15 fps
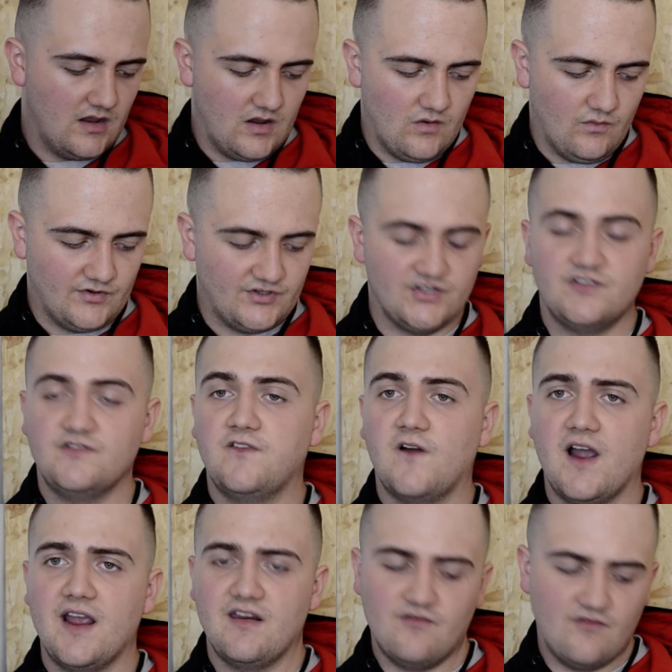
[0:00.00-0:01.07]
which is
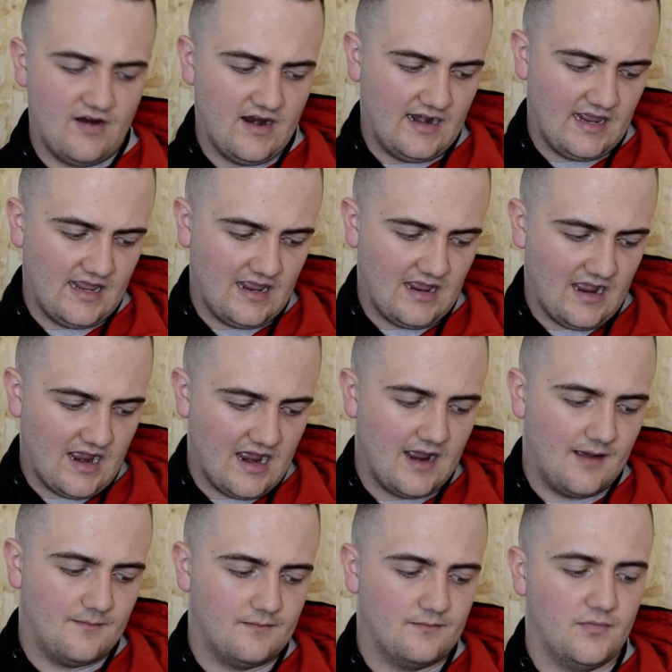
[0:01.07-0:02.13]
fine really,
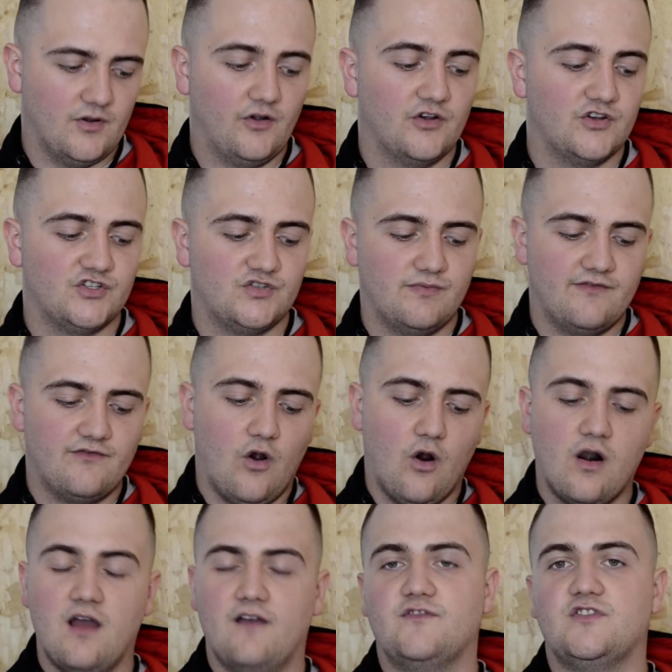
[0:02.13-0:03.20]
because we've
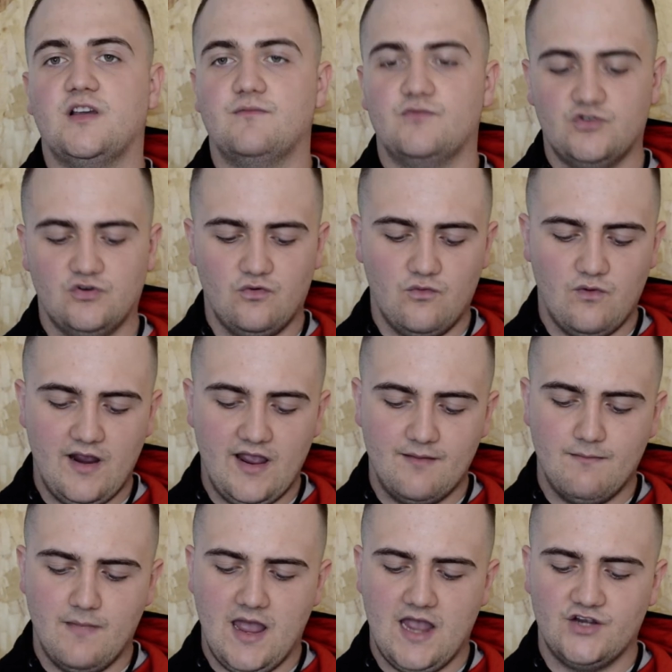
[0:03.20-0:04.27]
got to have some sort of way of
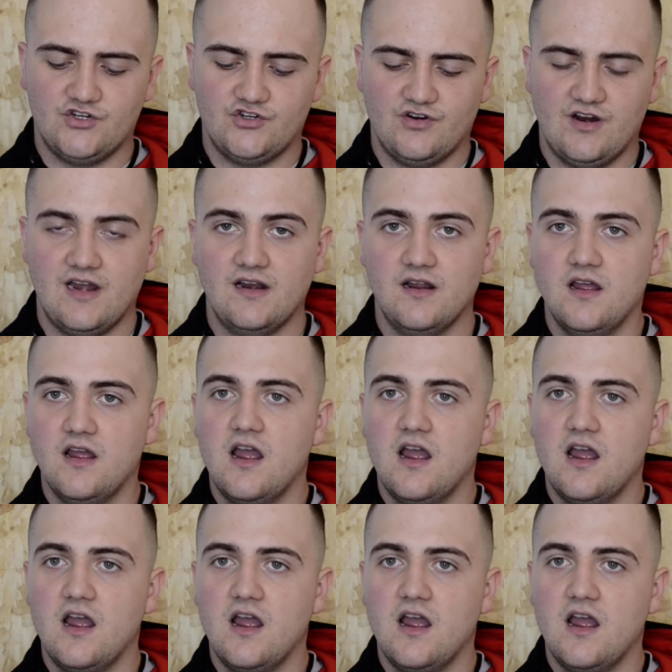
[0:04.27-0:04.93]
measuring